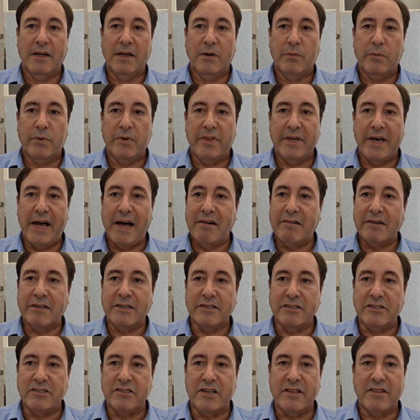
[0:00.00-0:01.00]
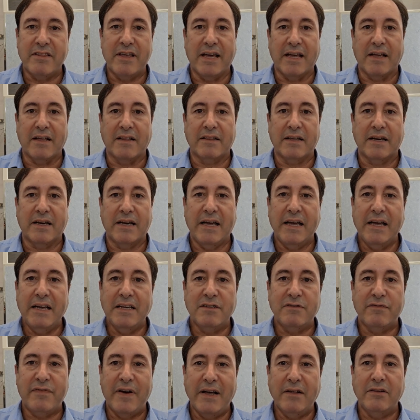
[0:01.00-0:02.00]
with the arrogance to think that
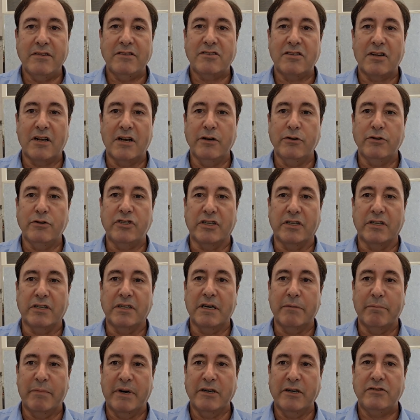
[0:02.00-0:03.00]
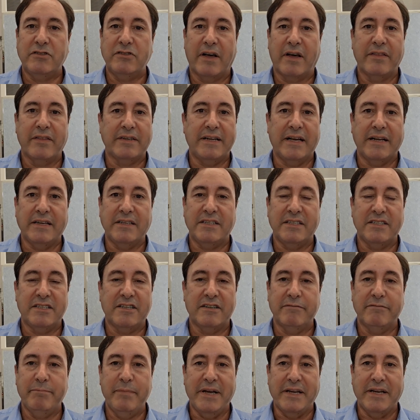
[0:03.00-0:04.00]
he's found the solution that most other dentists
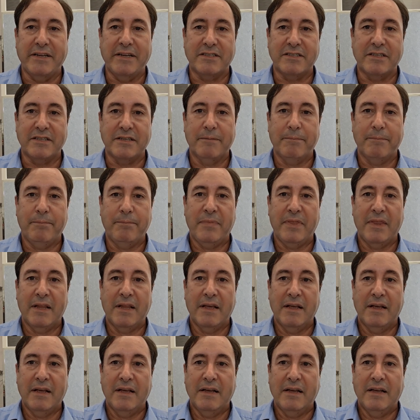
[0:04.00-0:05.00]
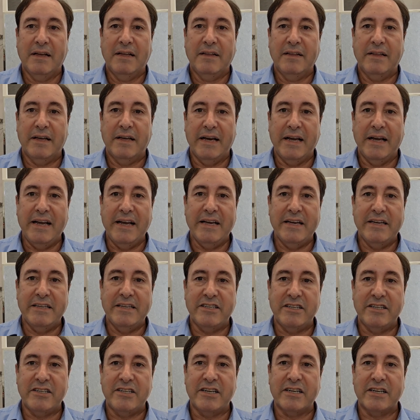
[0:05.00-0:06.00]
have missed, that he is
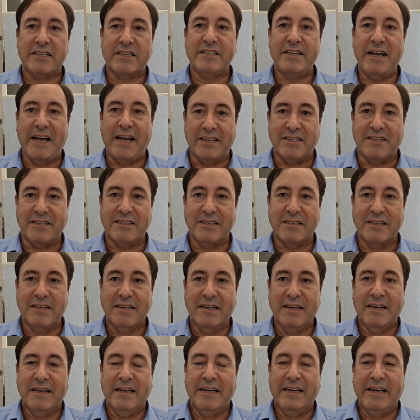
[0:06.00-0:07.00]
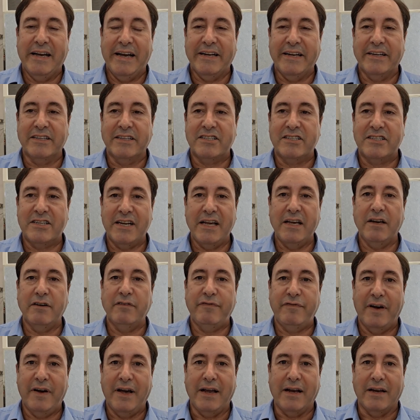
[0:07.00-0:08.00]
a success in a sea of
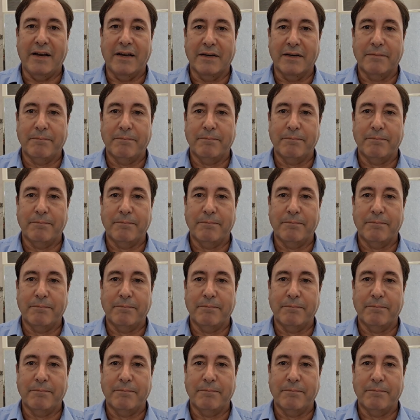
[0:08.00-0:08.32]
failure.